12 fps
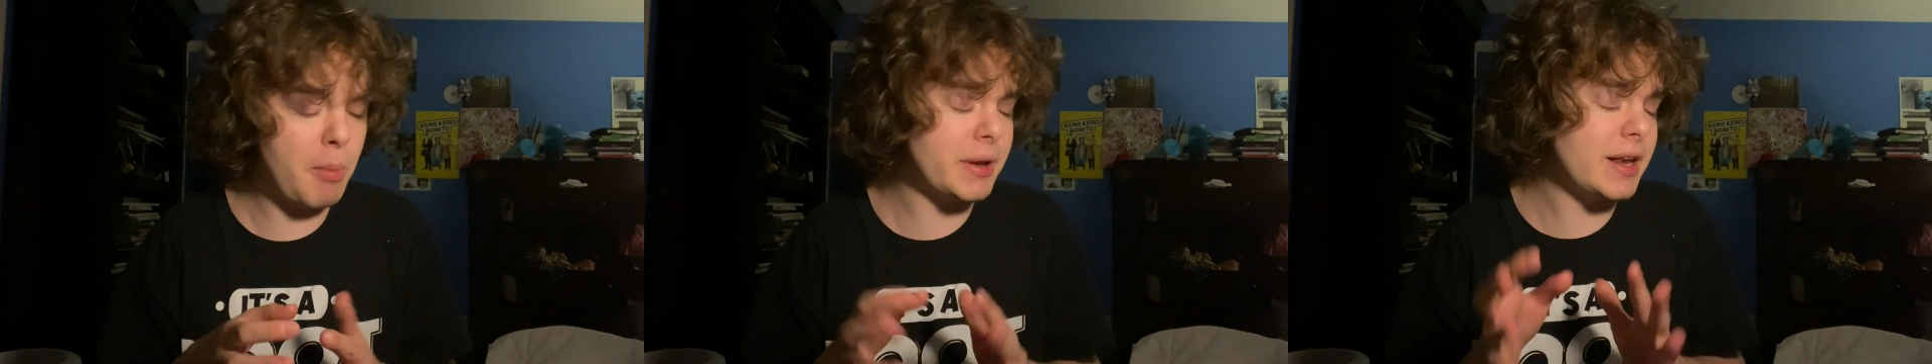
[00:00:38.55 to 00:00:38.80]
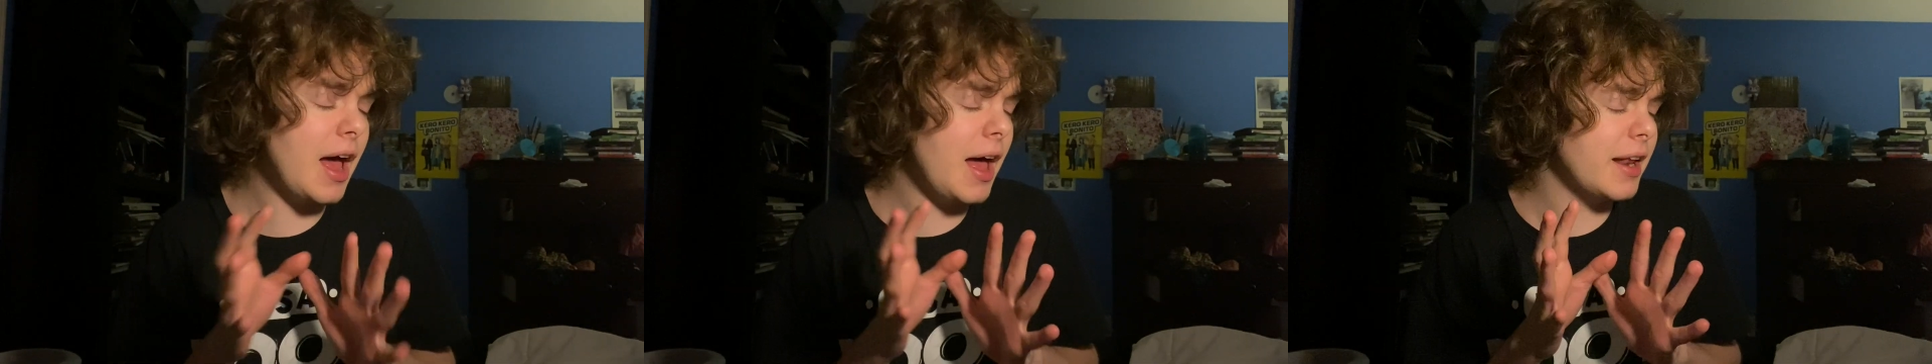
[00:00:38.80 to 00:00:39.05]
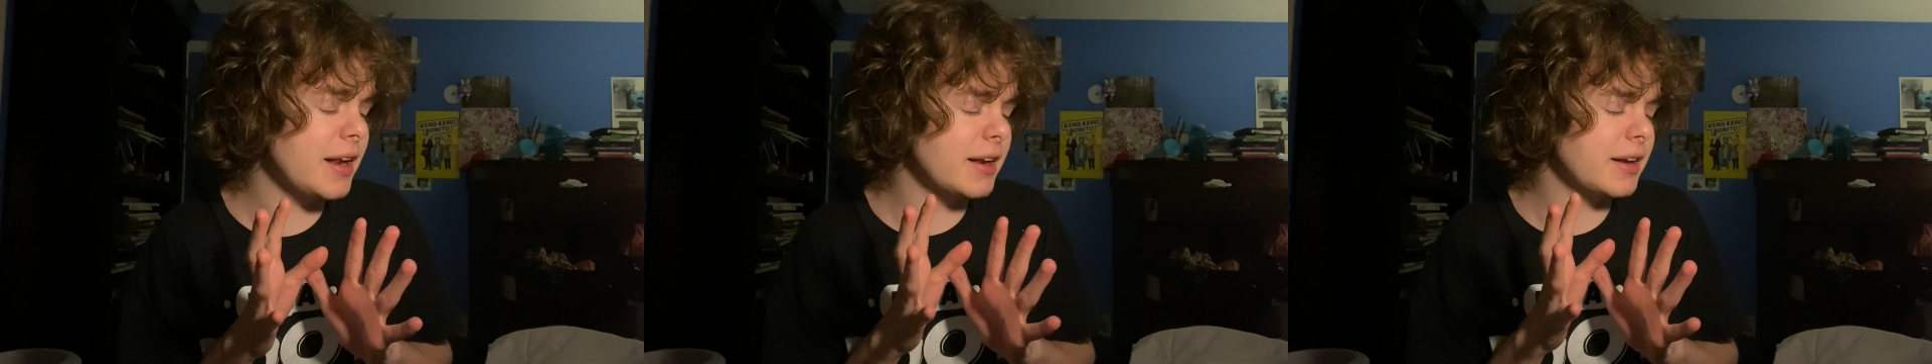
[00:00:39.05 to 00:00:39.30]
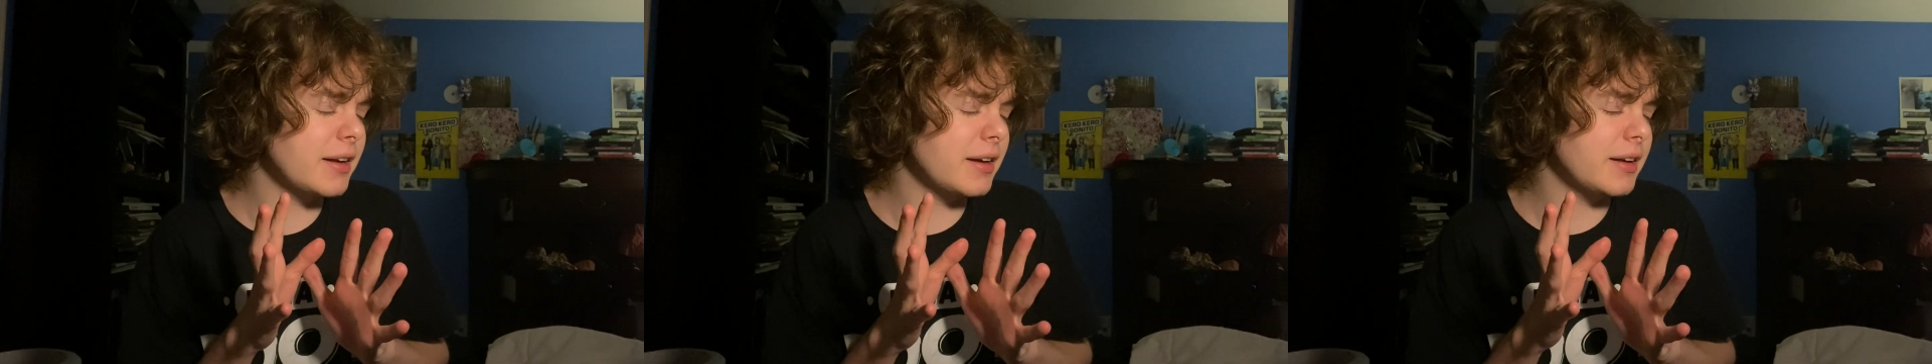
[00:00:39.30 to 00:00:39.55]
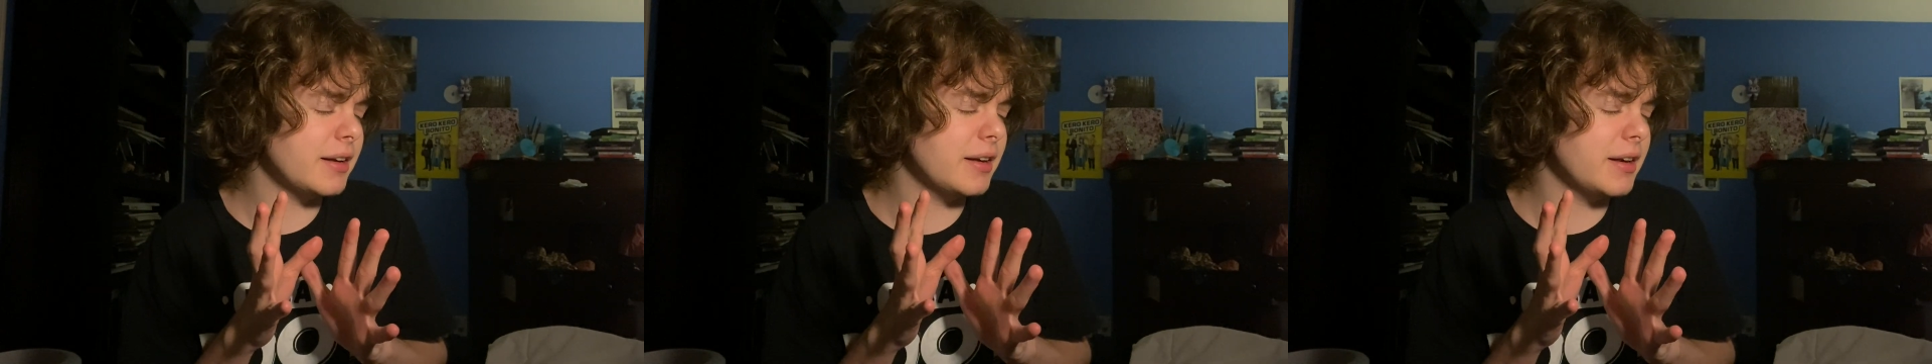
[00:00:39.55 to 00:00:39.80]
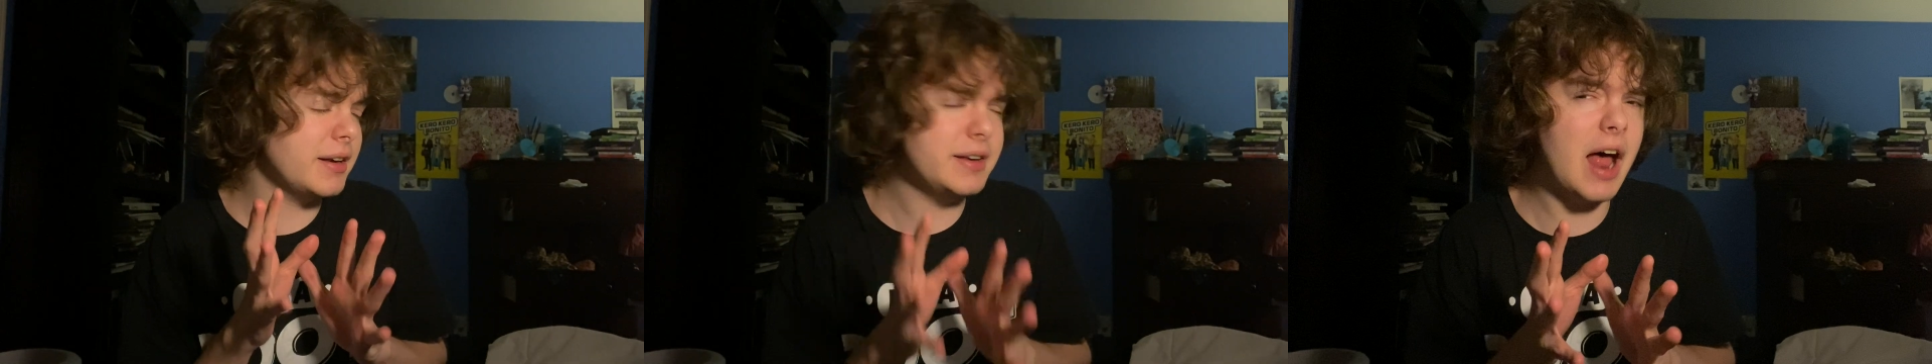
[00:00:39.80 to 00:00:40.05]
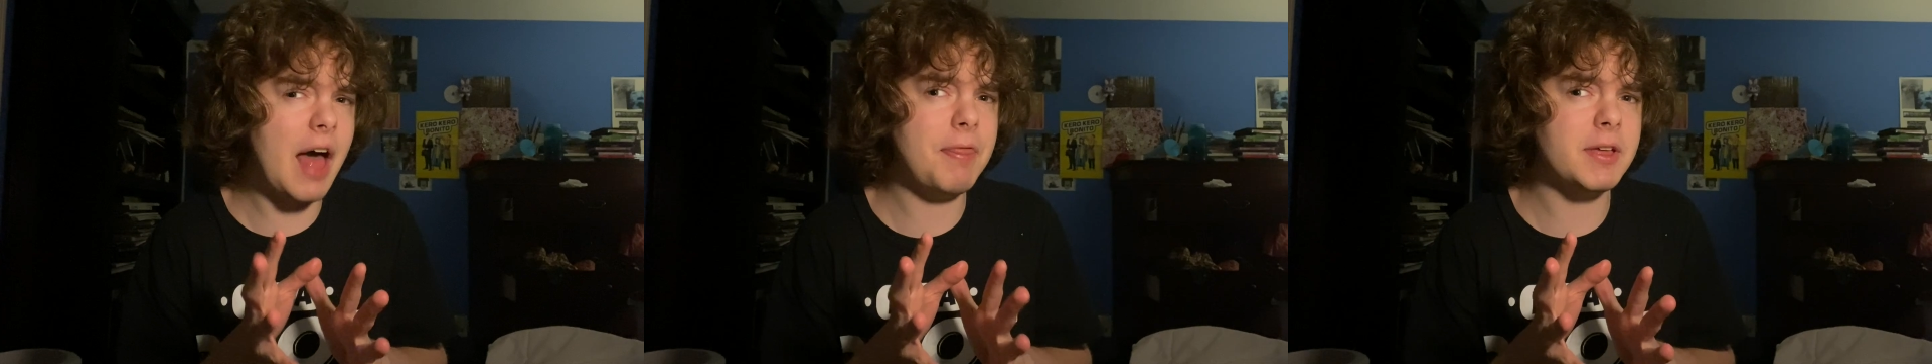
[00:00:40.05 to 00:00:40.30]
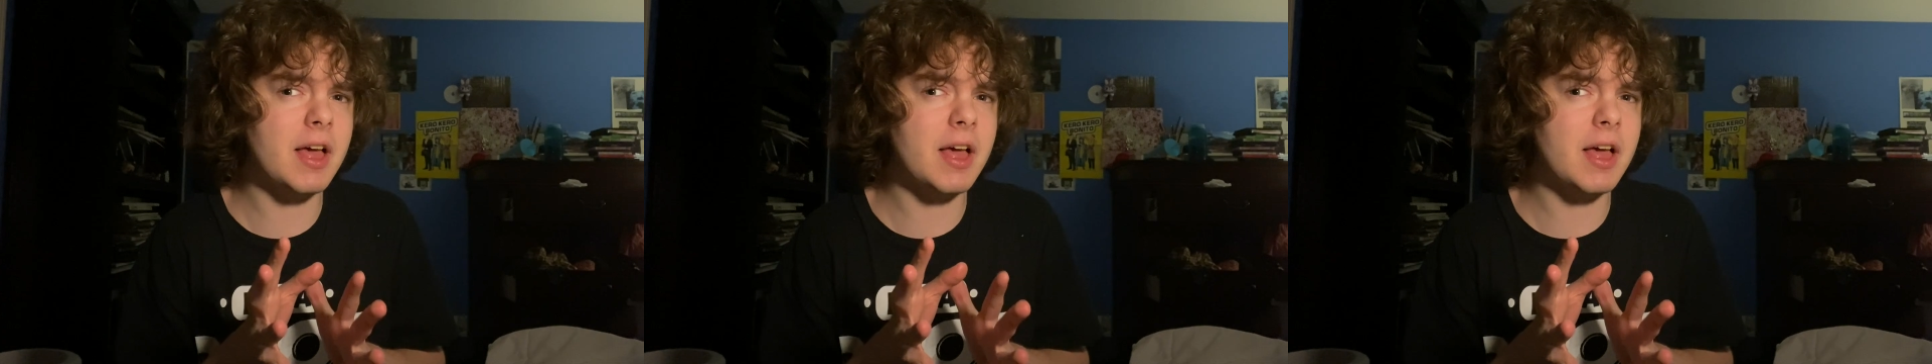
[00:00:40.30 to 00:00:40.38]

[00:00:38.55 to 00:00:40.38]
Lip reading: but not the